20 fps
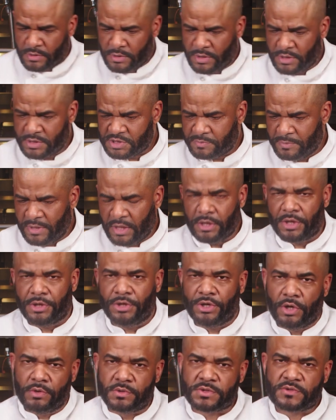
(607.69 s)
You can smell the
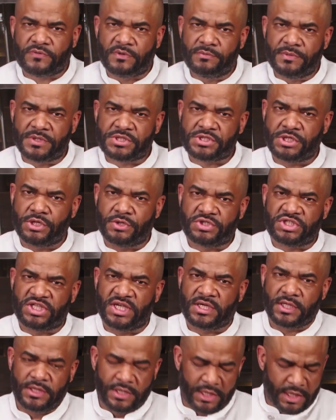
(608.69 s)
notes from the seared
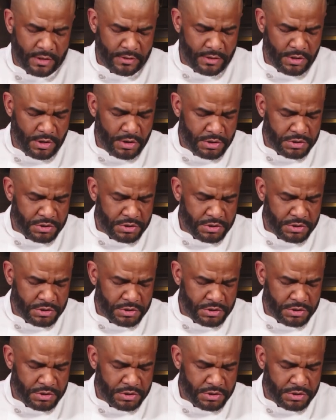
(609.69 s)
chicken there.